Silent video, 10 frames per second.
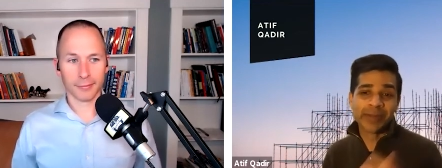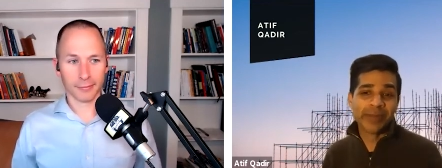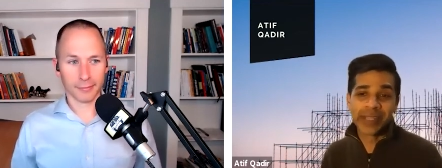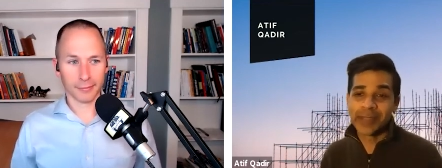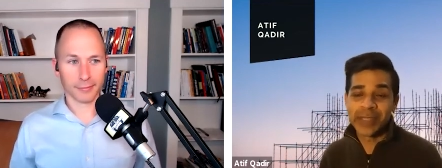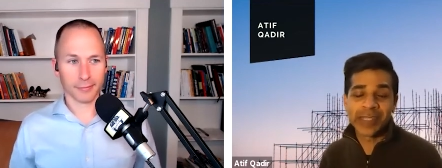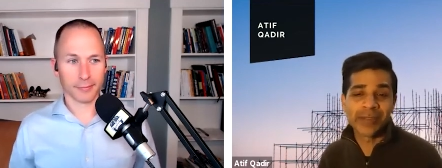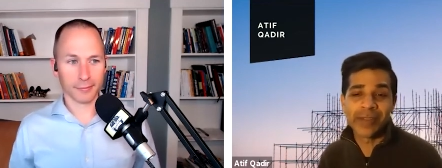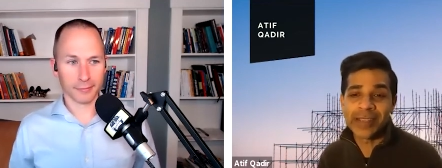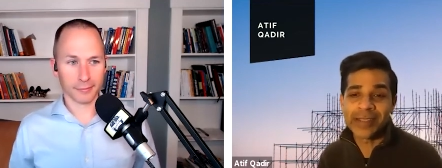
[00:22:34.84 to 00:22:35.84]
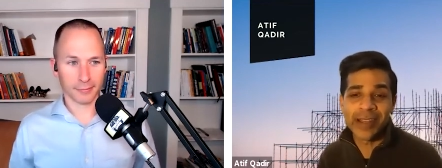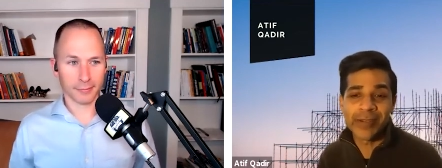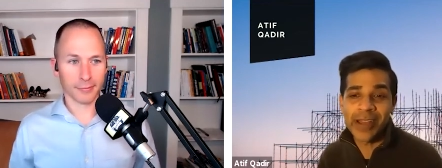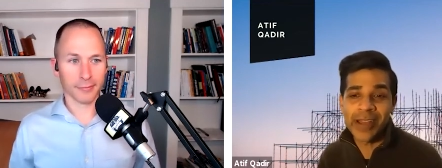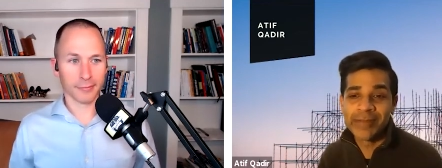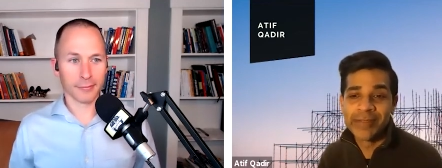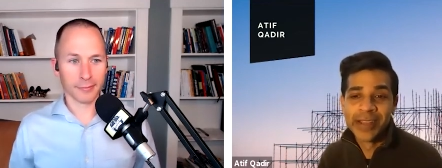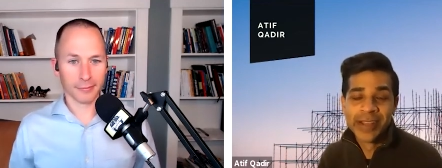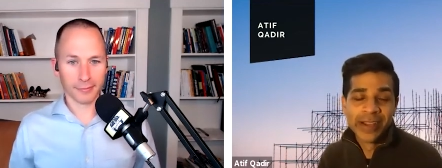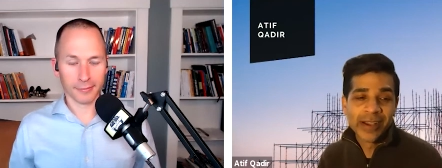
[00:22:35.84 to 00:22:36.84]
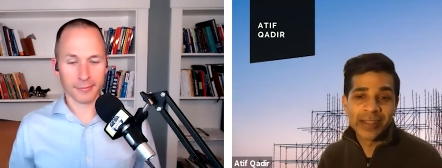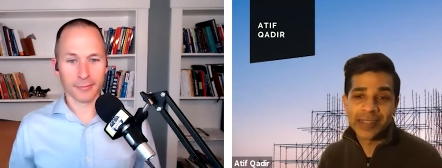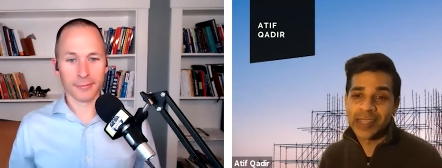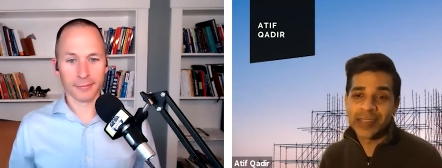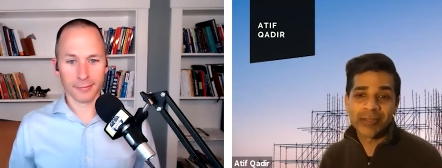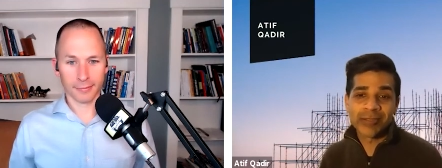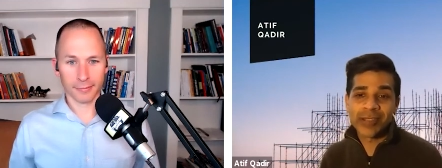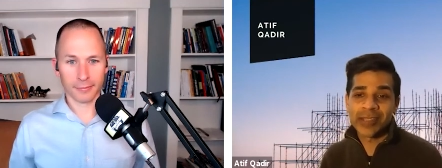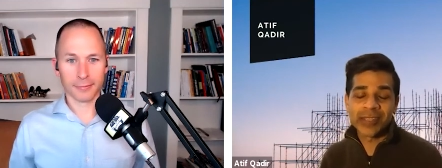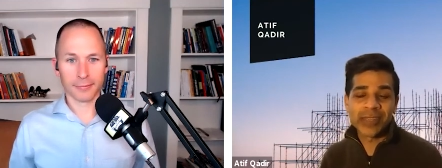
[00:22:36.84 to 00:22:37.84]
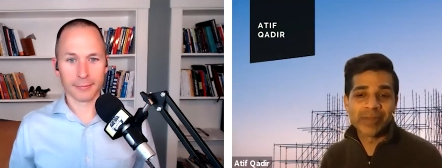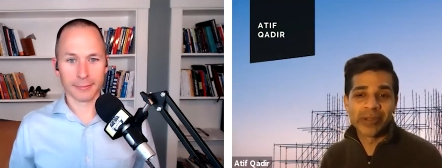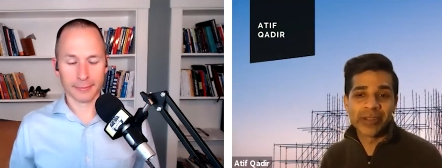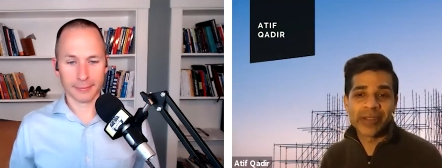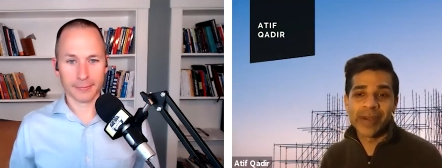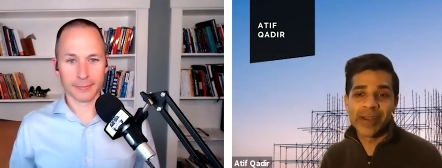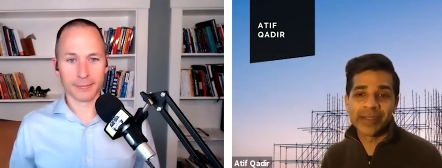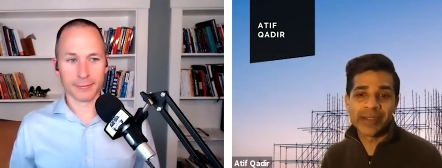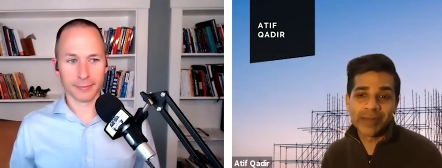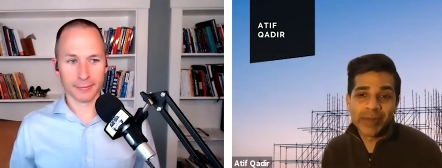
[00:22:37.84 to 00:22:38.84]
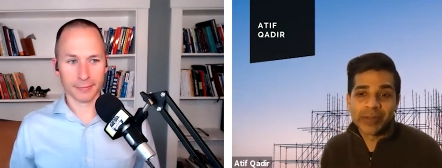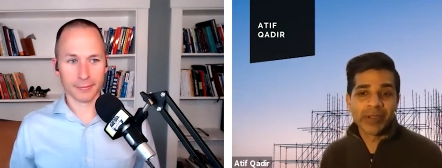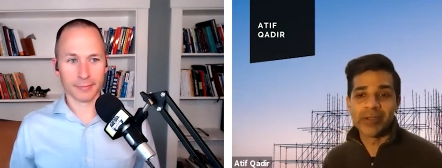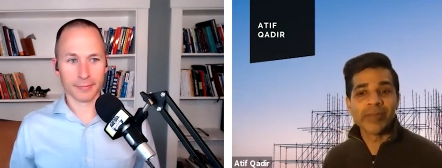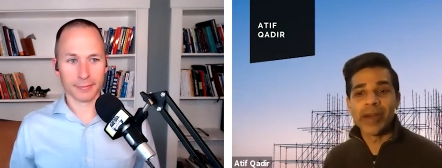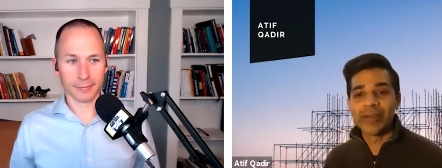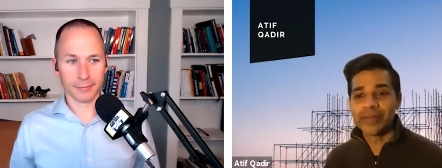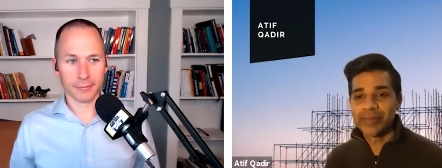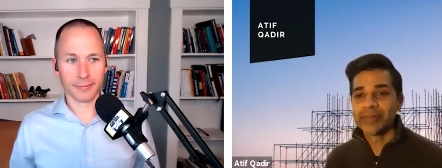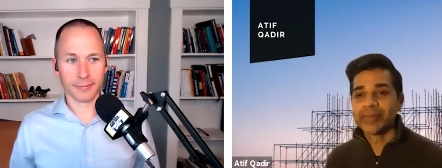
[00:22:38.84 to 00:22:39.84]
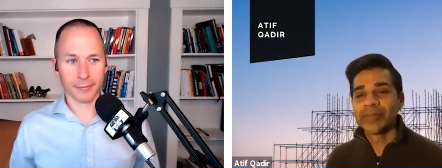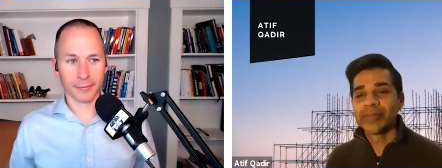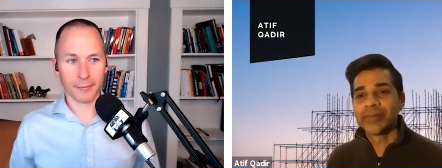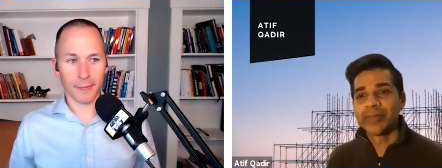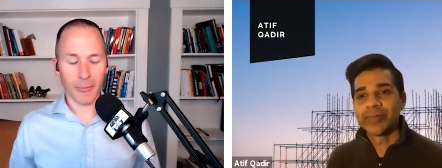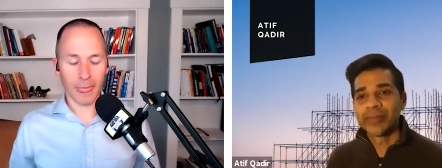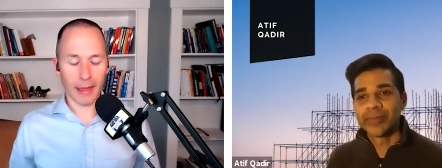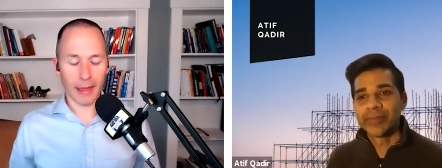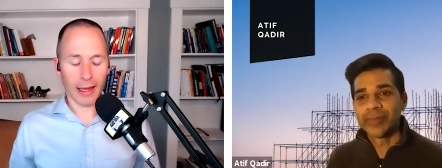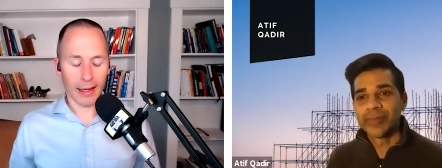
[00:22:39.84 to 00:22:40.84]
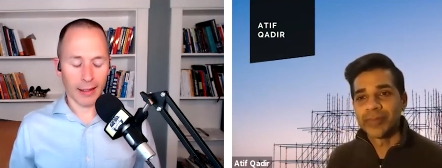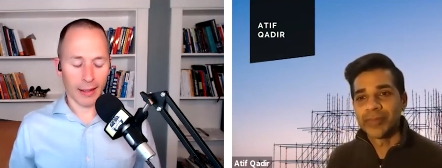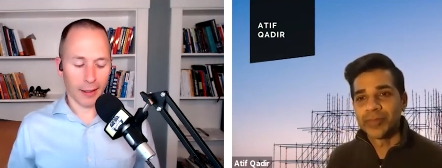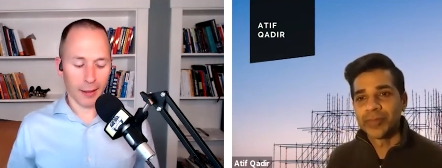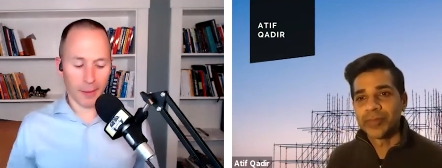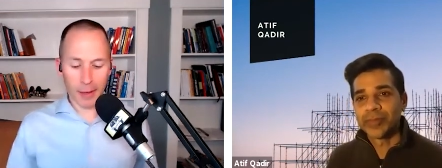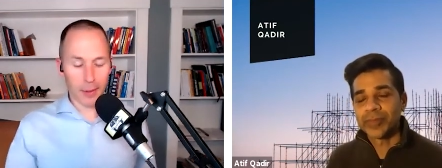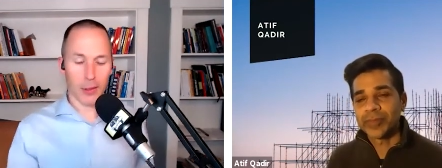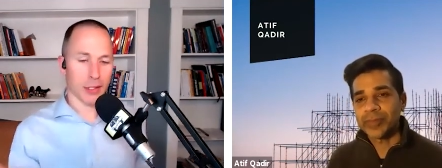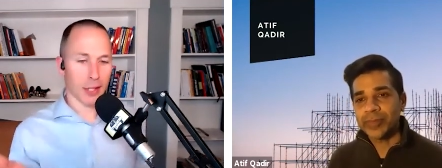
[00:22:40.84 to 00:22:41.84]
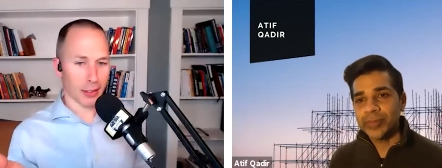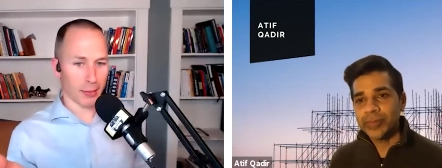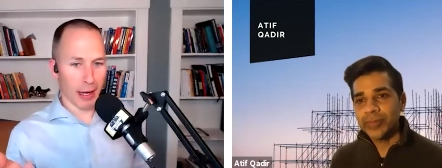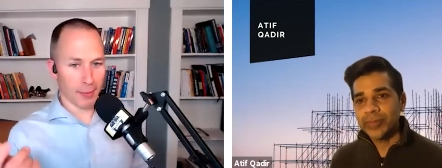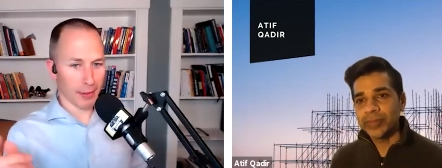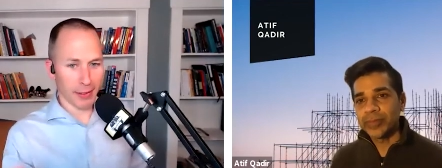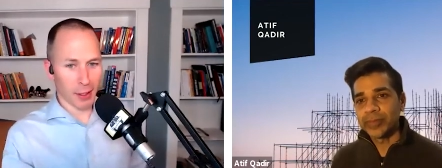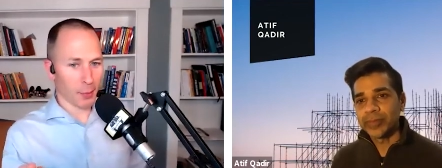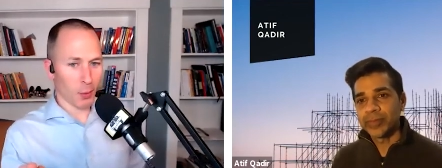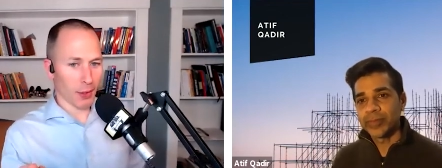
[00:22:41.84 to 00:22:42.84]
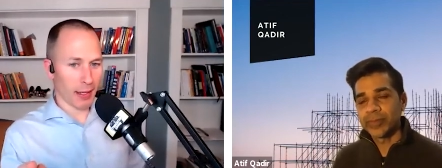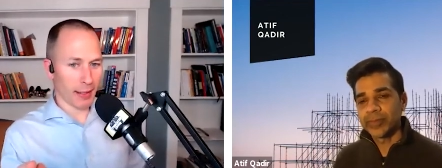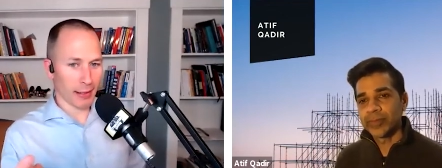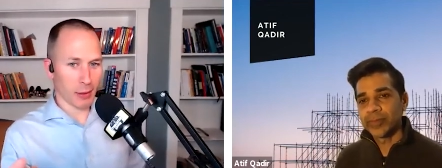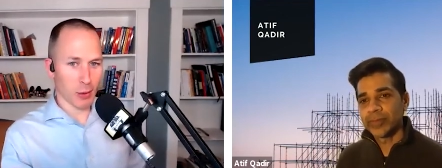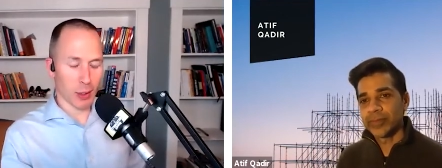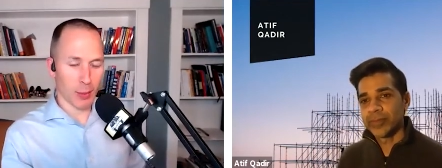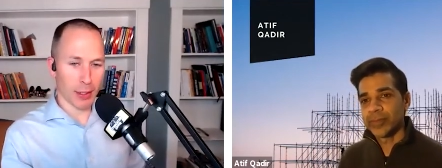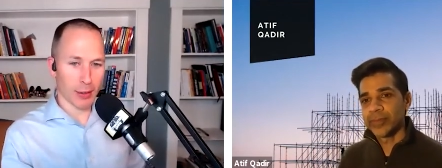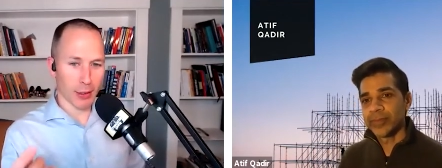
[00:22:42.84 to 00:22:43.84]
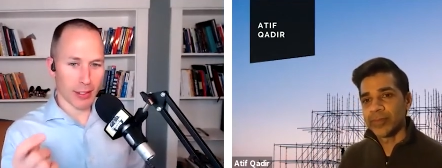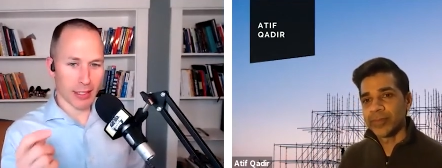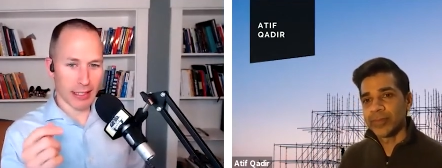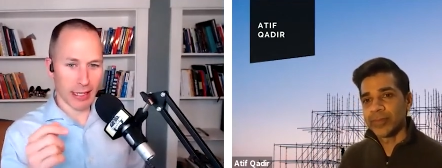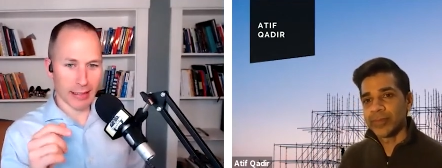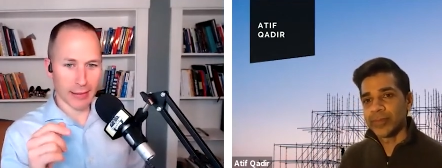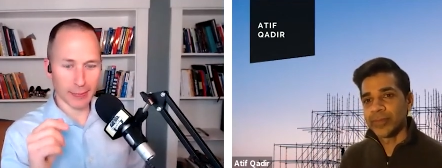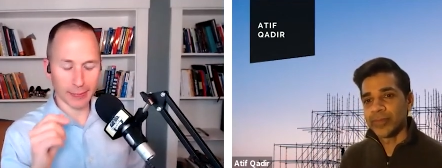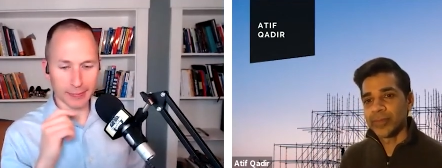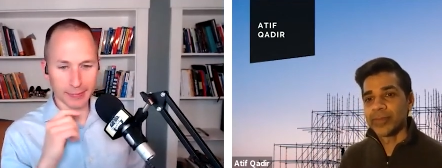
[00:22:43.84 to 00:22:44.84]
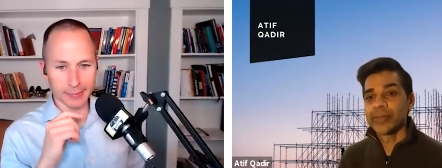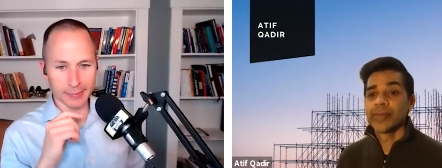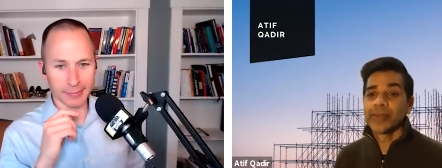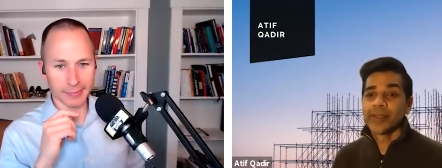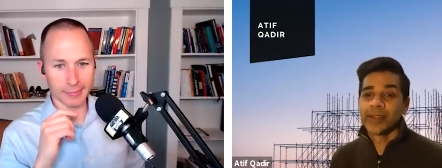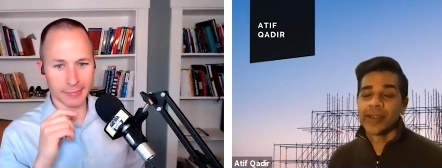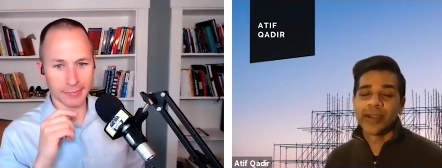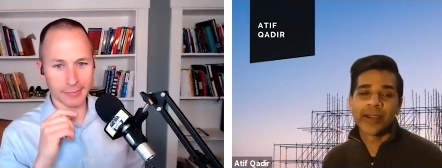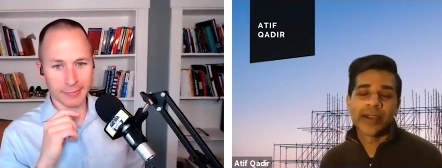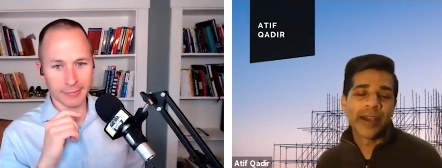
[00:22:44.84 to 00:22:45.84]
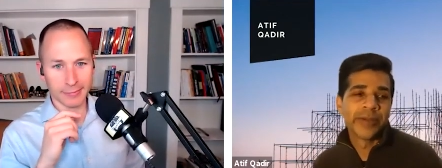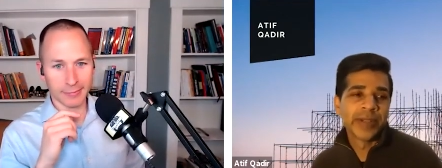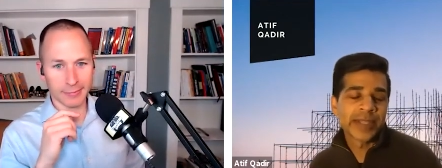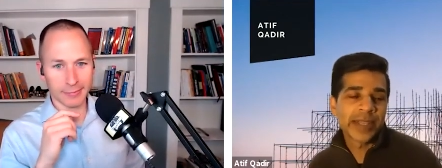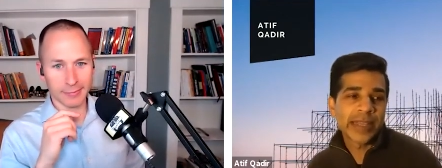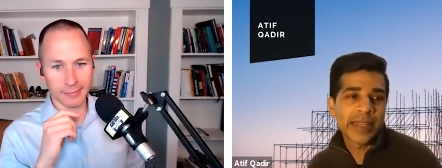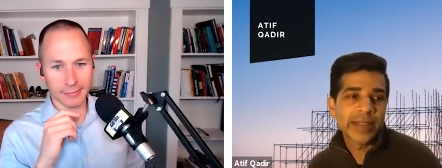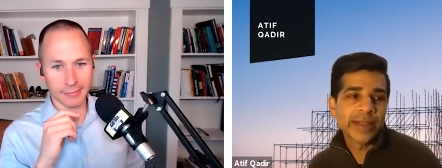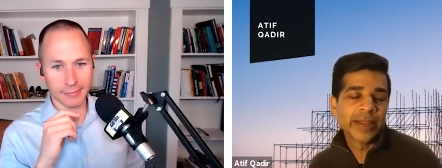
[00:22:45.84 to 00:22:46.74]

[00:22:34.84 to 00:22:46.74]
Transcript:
Speaker 1: the biggest piece of advice that I would have. Stay curious and keep learning about things that people don't know about.
Speaker 2: And maybe you just talked about it, but the number one thing that's contributed to your success? I would say the